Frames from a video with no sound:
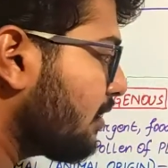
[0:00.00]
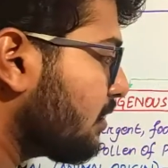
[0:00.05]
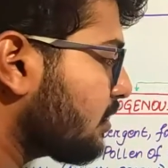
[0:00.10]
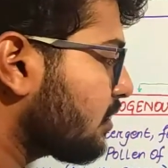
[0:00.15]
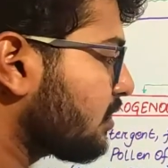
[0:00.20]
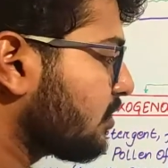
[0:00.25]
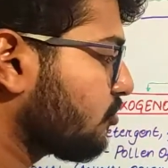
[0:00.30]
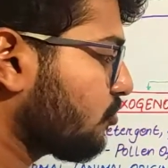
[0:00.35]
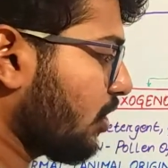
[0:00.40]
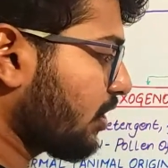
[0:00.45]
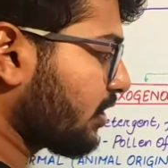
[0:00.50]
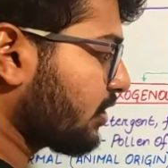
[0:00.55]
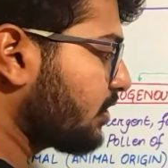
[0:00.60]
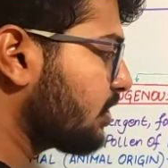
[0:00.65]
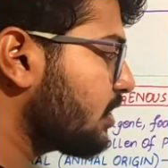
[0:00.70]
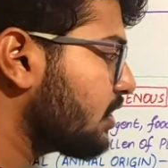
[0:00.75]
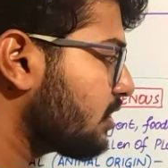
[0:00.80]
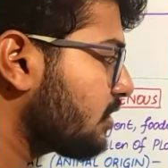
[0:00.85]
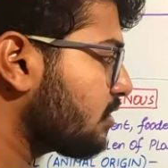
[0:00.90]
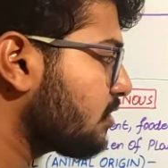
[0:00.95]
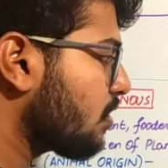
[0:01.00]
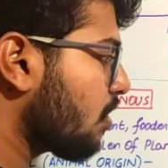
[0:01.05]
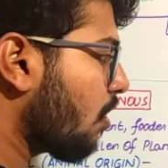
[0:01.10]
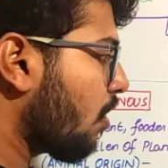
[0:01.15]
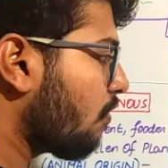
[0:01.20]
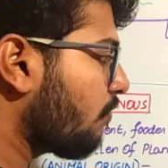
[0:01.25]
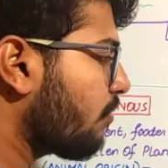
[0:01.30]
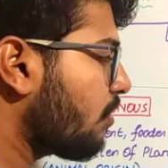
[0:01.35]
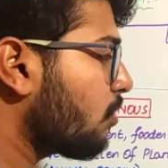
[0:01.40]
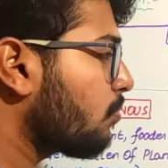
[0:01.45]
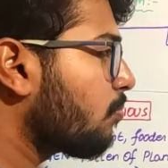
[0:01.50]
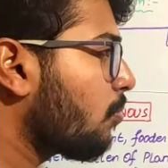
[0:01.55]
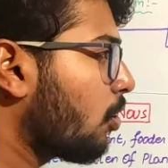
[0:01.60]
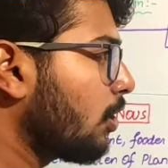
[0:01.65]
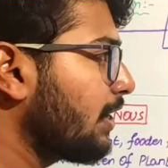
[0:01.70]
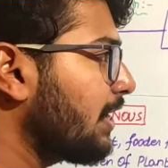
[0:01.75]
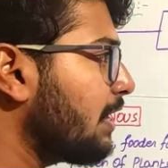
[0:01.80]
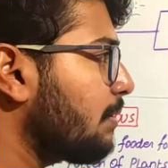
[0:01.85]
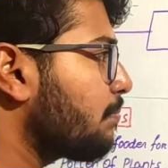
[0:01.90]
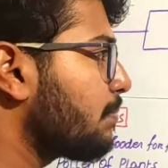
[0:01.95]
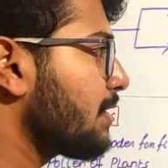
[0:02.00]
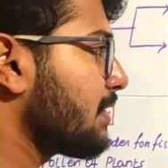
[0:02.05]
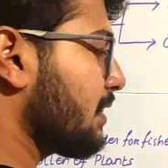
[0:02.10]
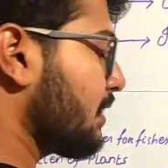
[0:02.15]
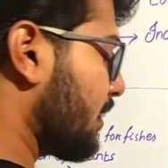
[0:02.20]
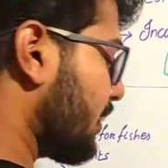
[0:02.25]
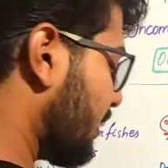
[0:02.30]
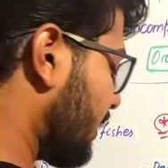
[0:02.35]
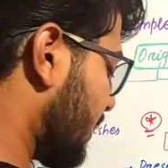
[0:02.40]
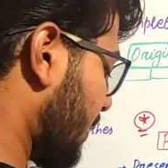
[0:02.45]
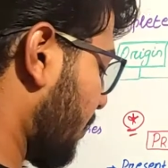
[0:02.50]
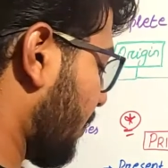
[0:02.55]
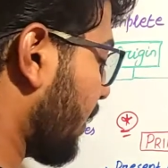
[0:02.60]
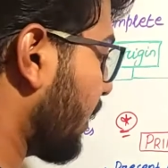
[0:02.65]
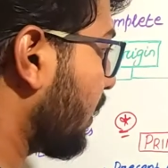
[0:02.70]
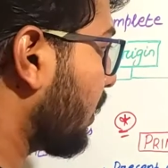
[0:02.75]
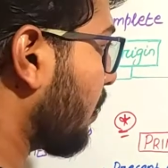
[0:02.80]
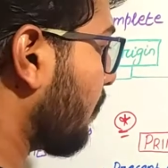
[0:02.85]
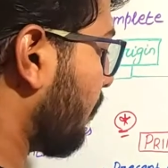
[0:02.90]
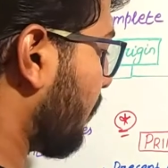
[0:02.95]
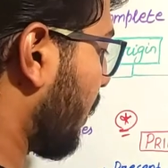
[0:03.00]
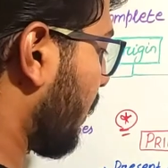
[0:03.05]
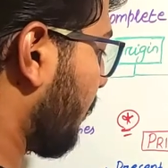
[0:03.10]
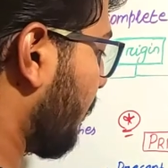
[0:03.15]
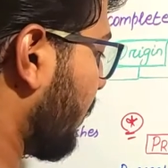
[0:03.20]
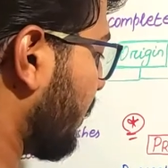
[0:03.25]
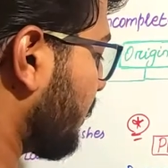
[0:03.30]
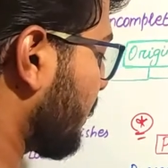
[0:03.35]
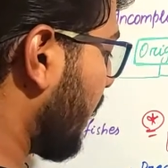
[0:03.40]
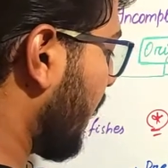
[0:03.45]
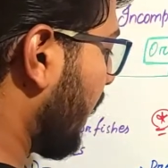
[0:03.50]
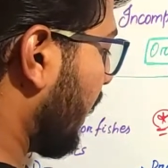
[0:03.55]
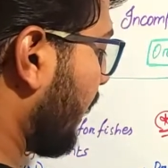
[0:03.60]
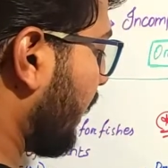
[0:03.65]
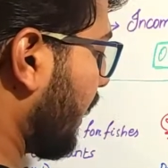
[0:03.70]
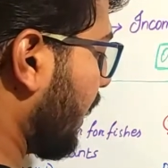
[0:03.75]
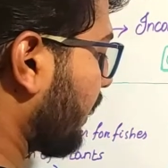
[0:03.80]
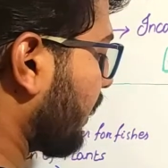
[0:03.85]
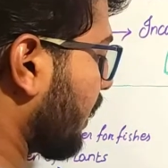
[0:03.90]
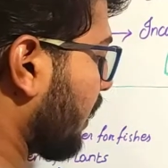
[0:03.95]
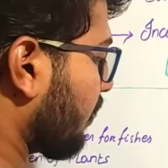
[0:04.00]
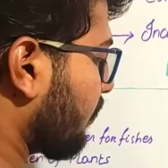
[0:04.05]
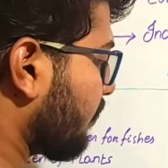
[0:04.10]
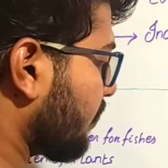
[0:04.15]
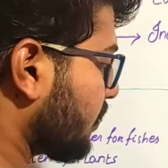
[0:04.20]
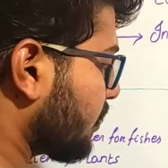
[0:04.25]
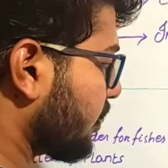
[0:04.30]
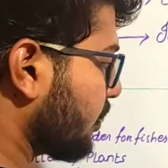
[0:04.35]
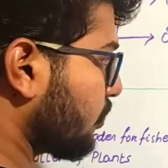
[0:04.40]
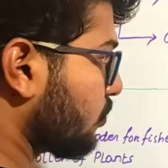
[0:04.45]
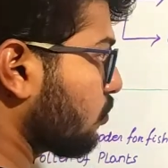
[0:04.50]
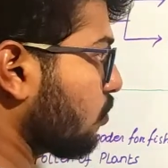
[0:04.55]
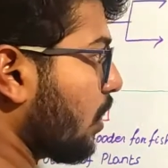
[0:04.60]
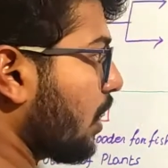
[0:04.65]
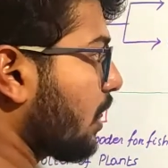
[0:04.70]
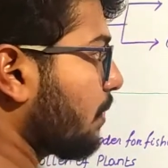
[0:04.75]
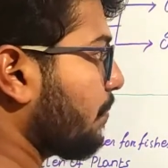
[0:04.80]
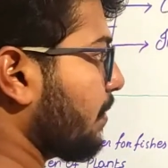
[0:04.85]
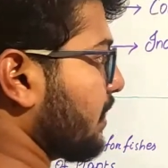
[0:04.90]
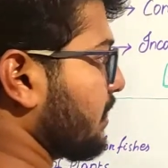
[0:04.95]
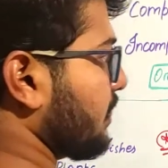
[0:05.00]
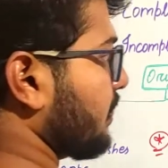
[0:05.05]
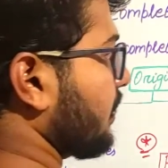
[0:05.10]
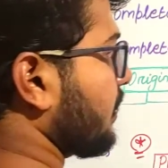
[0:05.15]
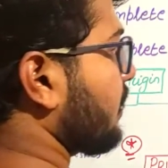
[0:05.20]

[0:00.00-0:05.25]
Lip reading: these structures of our body are present in separate compartments, like nervous tissue are present